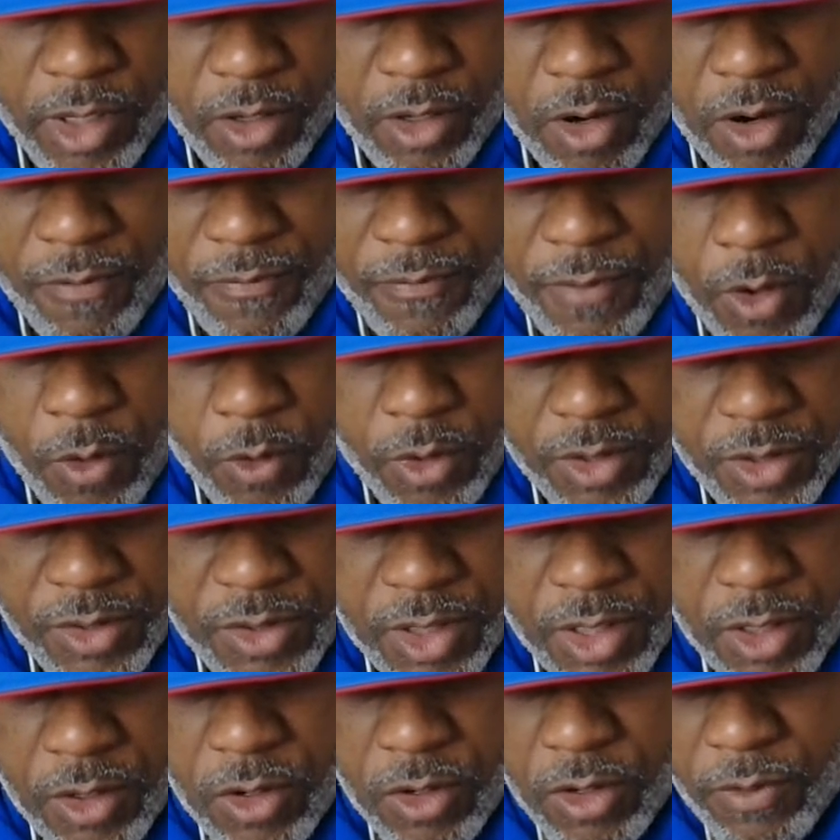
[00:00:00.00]
are
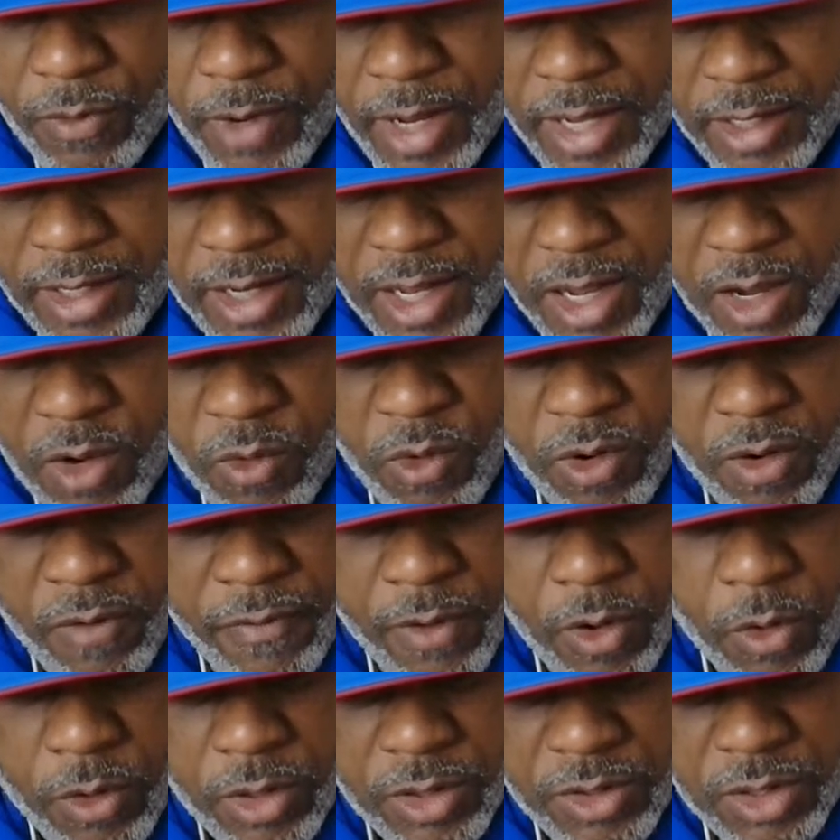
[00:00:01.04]
focusing on. Right now, we're
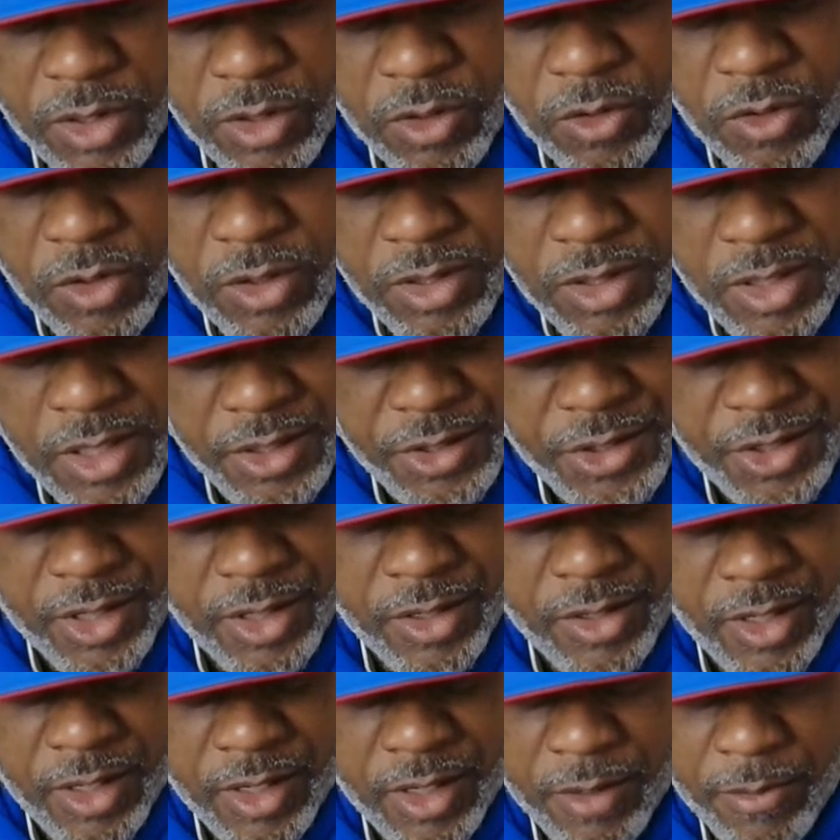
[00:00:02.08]
focusing on
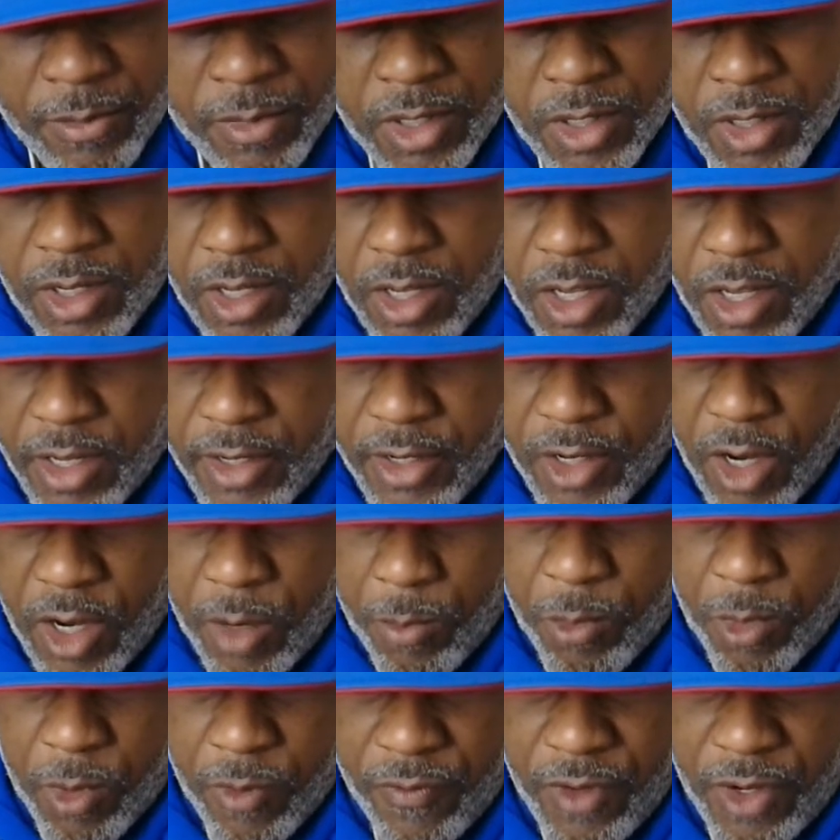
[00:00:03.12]
teaching them a
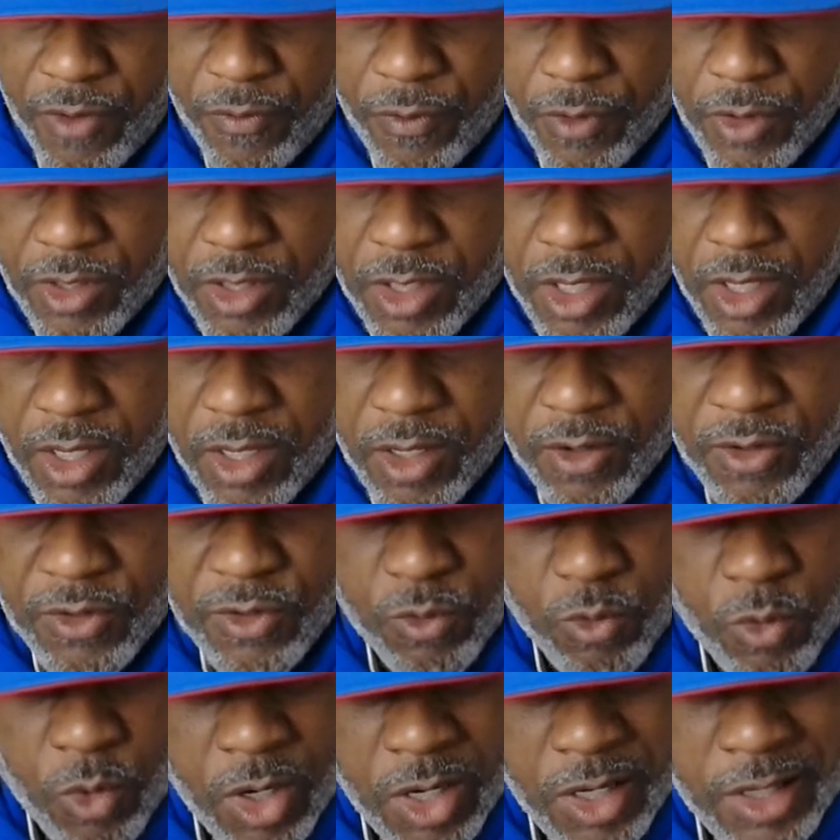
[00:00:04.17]
number of different skills.
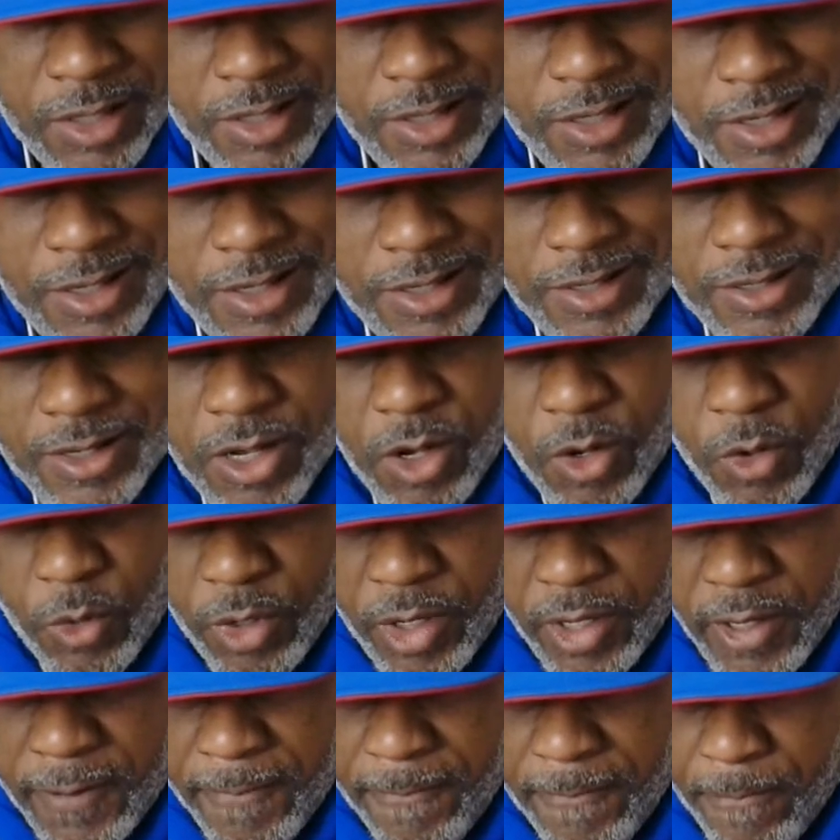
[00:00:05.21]
One is
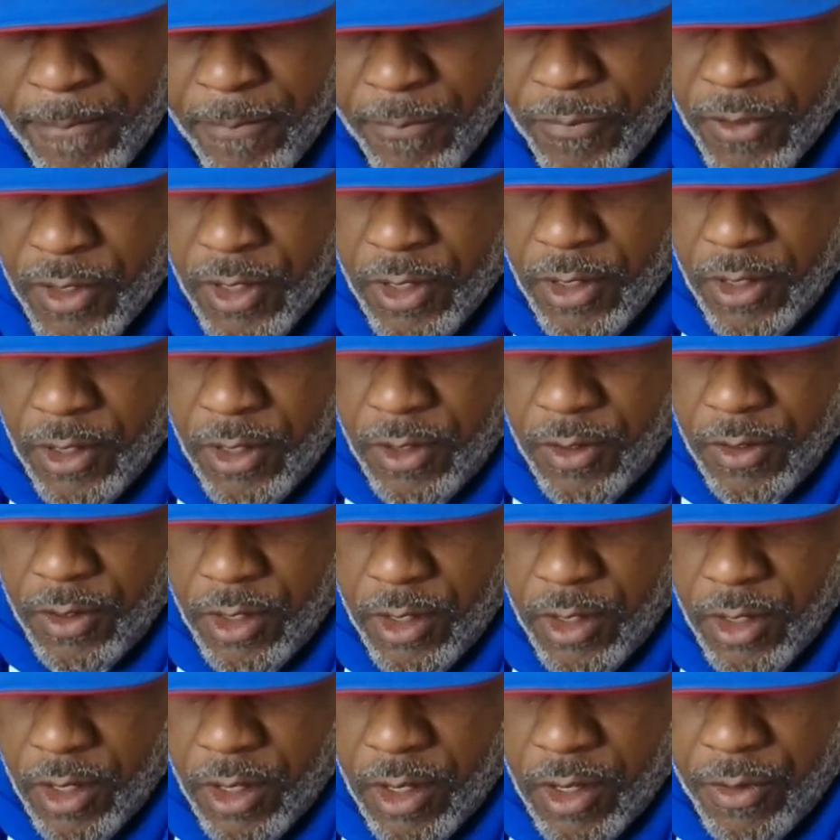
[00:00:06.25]
coding. The
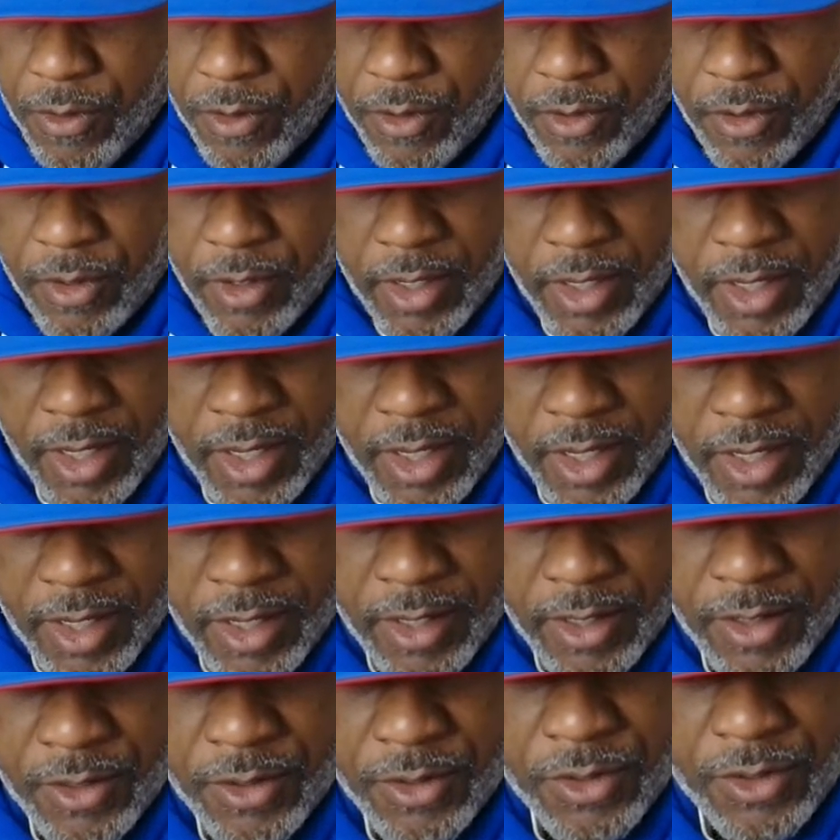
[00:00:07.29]
other
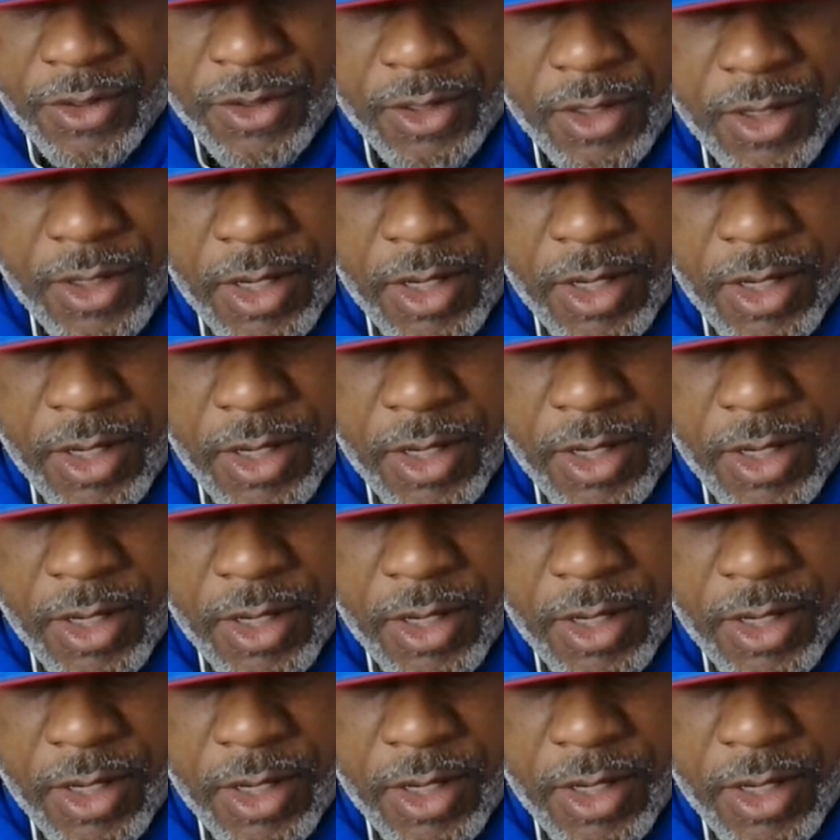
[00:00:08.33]
is